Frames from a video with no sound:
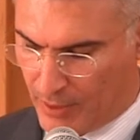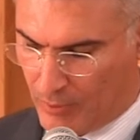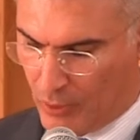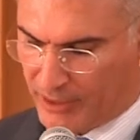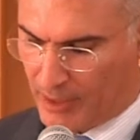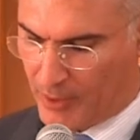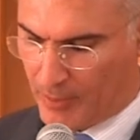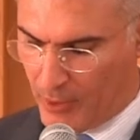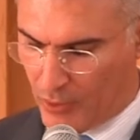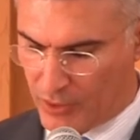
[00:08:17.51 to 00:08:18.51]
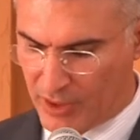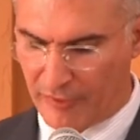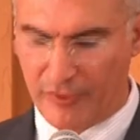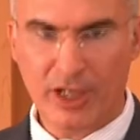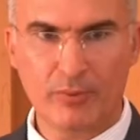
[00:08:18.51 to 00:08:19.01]
Malta proposed a
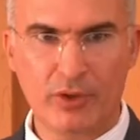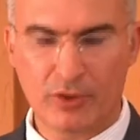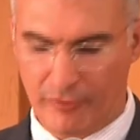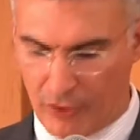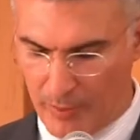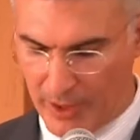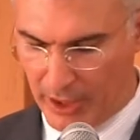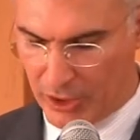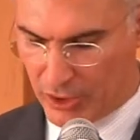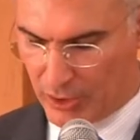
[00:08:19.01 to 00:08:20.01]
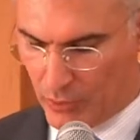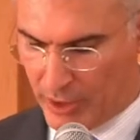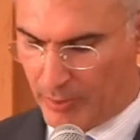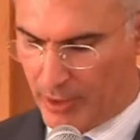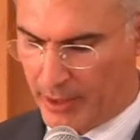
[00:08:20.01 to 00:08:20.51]
framework of cooperation
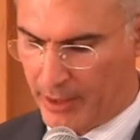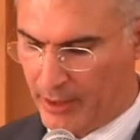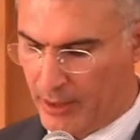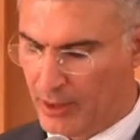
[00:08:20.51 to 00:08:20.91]
whereby,